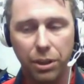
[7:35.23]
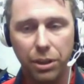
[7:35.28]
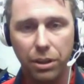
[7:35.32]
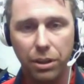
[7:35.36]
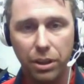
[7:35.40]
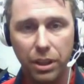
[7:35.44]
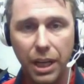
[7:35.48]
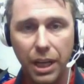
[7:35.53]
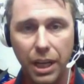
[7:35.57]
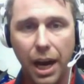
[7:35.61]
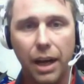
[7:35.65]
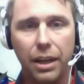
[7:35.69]

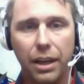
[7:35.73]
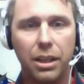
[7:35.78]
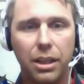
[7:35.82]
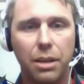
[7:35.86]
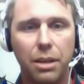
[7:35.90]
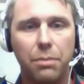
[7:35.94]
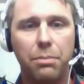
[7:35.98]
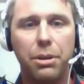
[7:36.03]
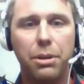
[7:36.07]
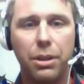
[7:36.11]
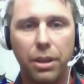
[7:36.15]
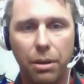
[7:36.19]
not
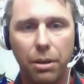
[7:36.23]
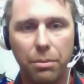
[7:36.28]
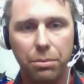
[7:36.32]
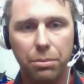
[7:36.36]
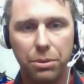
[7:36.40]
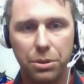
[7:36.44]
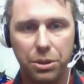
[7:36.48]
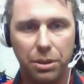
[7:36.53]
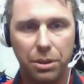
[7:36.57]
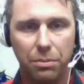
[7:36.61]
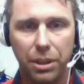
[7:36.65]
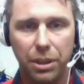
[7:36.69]
keeping up with
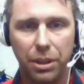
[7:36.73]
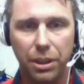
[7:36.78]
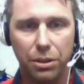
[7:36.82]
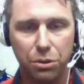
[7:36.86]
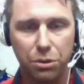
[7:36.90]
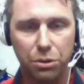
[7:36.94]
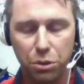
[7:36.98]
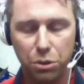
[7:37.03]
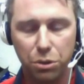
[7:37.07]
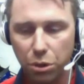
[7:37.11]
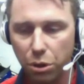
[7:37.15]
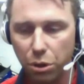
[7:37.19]
somebody.
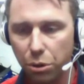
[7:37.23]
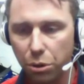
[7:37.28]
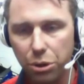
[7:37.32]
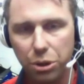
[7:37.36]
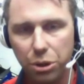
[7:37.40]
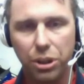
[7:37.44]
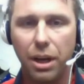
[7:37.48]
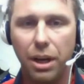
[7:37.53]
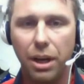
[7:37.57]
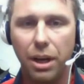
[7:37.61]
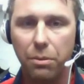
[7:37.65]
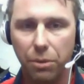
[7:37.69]
There's no
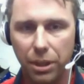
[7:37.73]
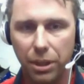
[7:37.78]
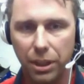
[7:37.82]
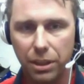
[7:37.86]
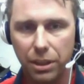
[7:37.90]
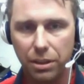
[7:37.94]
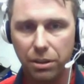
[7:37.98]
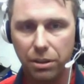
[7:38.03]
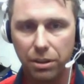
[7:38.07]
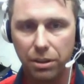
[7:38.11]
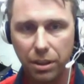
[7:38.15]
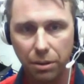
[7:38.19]
shame with it.
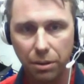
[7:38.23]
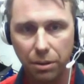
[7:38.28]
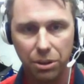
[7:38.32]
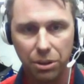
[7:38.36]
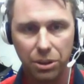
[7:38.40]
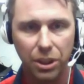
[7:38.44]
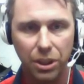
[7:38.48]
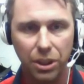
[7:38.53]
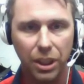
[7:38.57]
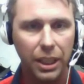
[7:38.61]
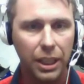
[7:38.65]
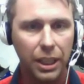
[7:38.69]
You get
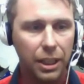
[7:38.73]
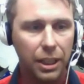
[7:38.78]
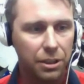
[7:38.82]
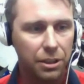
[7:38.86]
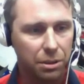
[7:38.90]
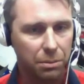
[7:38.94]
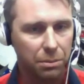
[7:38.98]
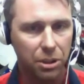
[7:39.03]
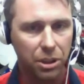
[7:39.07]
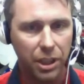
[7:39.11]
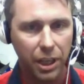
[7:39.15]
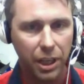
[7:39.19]
with
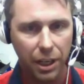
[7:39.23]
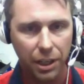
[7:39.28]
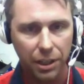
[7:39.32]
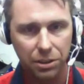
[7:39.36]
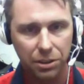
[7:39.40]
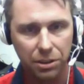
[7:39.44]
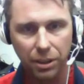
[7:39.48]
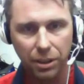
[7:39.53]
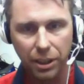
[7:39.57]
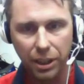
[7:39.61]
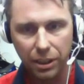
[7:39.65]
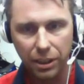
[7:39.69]
some of you
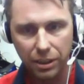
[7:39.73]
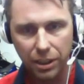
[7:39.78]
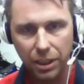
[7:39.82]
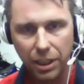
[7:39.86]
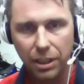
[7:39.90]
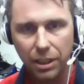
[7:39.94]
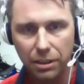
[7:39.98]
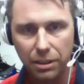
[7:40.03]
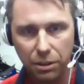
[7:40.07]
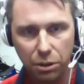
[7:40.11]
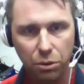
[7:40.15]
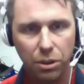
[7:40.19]
guys like
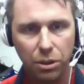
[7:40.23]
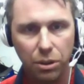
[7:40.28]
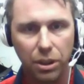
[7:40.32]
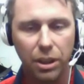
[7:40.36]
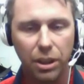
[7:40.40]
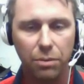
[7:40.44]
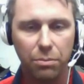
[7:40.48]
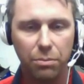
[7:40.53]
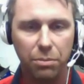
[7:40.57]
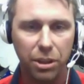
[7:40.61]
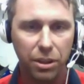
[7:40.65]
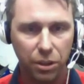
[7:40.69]
Nate and you that
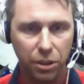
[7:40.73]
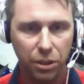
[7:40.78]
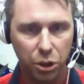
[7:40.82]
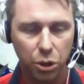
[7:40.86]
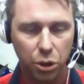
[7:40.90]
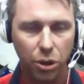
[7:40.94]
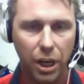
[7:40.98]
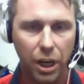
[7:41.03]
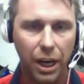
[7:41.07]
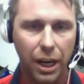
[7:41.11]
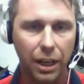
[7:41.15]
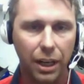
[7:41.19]
have been to the
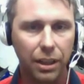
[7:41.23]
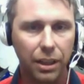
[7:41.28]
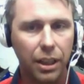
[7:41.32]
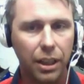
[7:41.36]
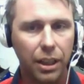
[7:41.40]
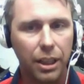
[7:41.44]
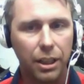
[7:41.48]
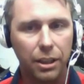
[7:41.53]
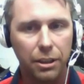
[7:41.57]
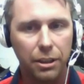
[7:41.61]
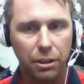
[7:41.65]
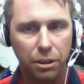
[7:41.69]
track,
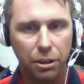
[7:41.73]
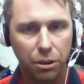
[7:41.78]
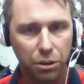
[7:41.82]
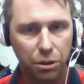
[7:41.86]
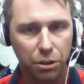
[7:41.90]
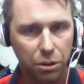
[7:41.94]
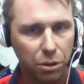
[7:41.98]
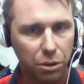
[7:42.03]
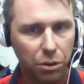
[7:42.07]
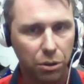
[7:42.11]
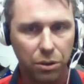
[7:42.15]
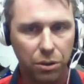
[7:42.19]
you're
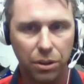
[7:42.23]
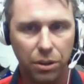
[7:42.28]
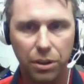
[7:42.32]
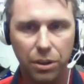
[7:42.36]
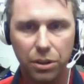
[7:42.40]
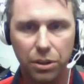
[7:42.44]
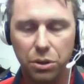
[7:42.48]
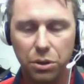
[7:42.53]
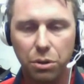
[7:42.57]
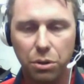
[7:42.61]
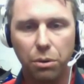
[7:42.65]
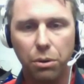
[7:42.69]
going to
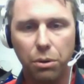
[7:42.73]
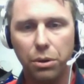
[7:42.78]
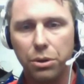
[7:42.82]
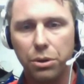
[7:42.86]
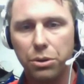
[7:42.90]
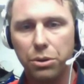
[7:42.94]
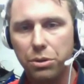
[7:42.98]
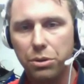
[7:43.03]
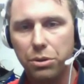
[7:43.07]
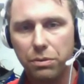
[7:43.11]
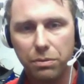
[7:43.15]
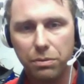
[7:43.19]
these
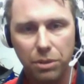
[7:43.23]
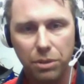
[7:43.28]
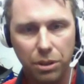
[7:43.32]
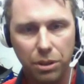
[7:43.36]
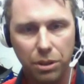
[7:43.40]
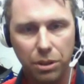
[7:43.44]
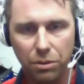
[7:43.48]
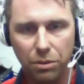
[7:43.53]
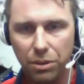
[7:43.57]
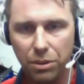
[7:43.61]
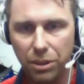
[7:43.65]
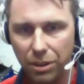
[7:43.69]
corners,
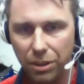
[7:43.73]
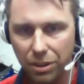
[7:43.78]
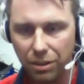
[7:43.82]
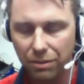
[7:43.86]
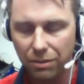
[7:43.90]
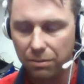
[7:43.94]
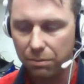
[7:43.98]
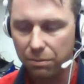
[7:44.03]
you could